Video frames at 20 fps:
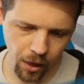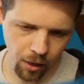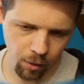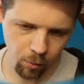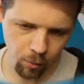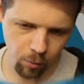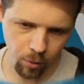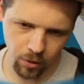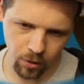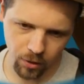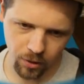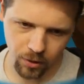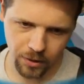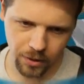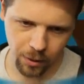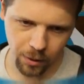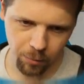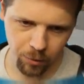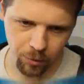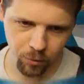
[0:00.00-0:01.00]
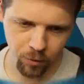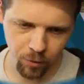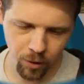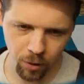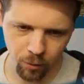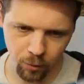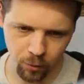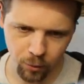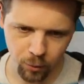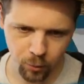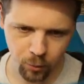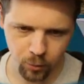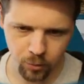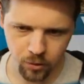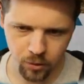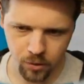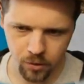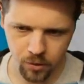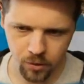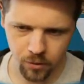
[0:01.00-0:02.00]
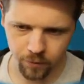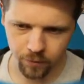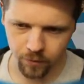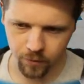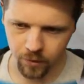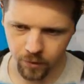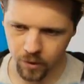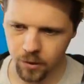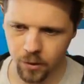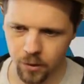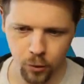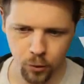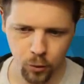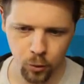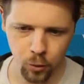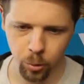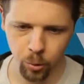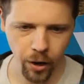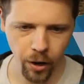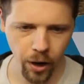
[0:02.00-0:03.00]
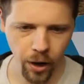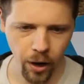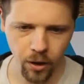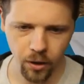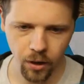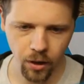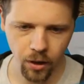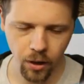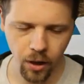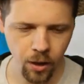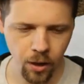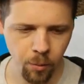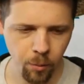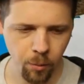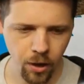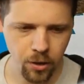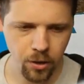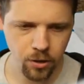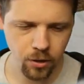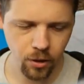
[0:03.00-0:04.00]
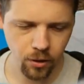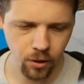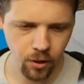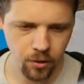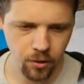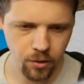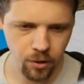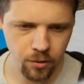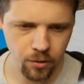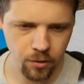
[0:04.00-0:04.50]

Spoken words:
well, except you now lose. It's super hacky. I can't imagine that that's how it's